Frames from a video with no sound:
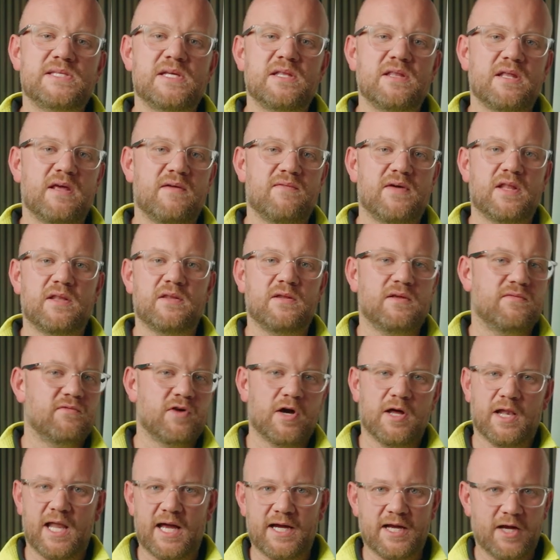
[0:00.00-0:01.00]
in the event you've
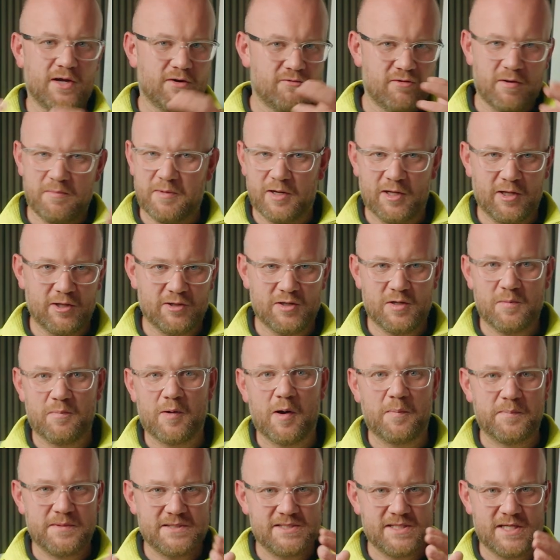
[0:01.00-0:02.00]
got like a criminal on your
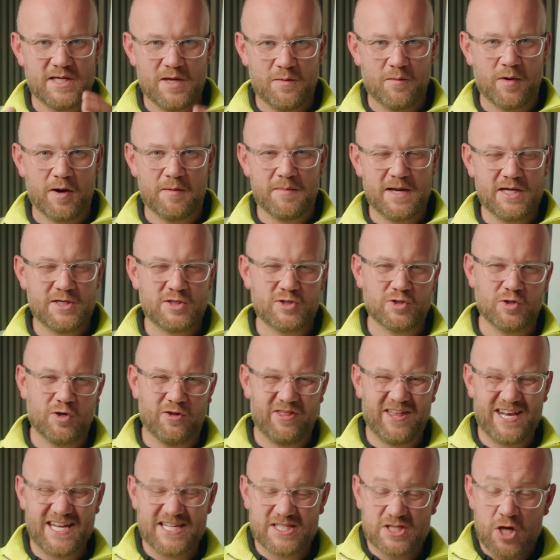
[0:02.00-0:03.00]
property, you want to make sure
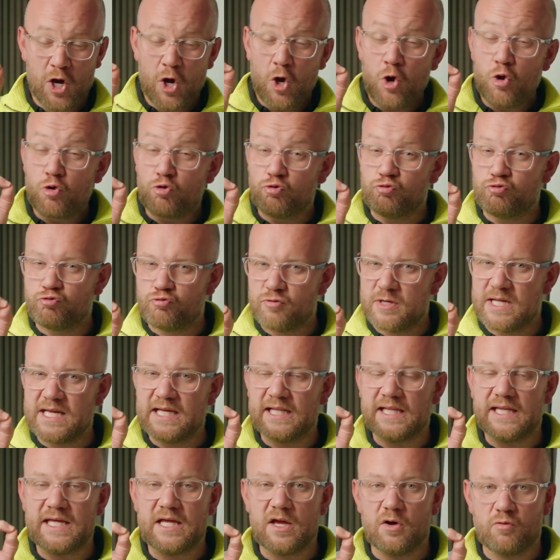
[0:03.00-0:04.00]
that it's really,